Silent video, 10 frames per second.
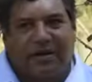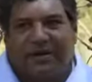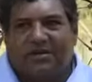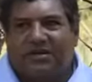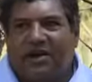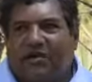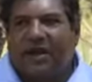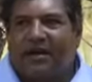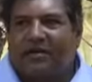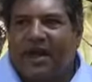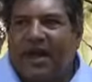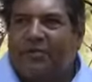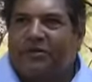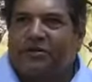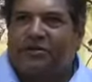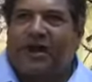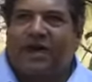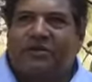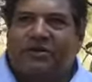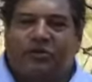And so our Aboriginal
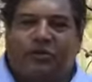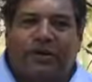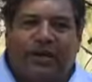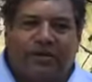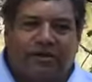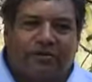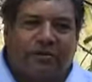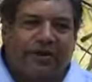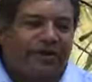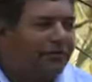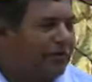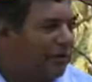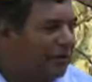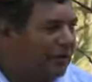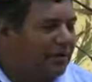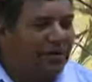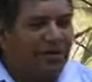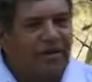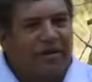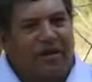name is Koya, Koya the frog.
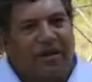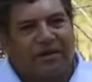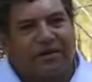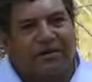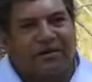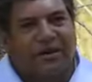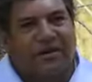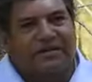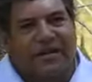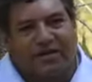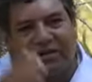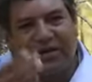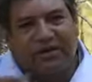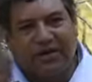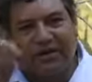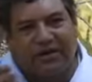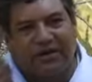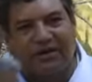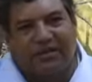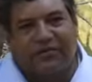And so that's our dreaming,
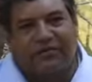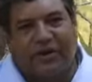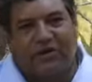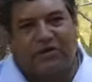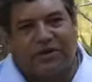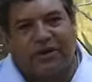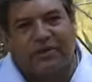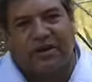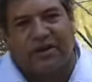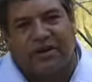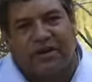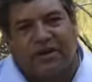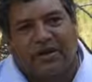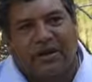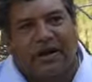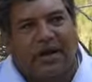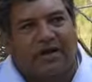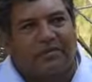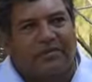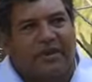the frog dreaming.
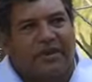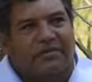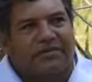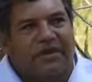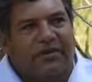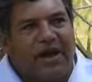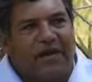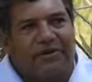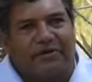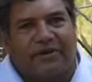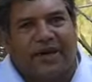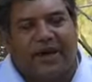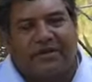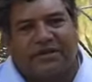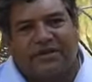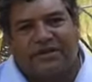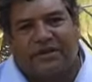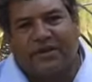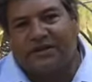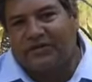So our Aboriginal name
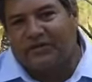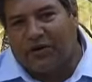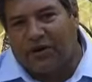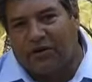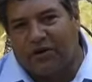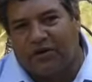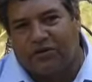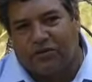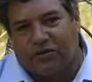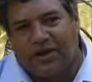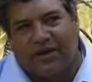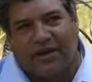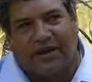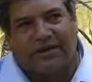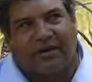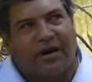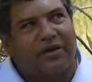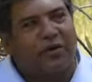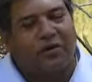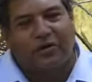is a frog, Koya, and I
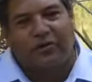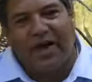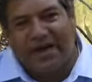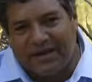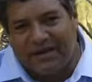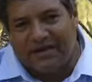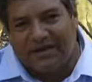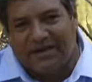call the rain.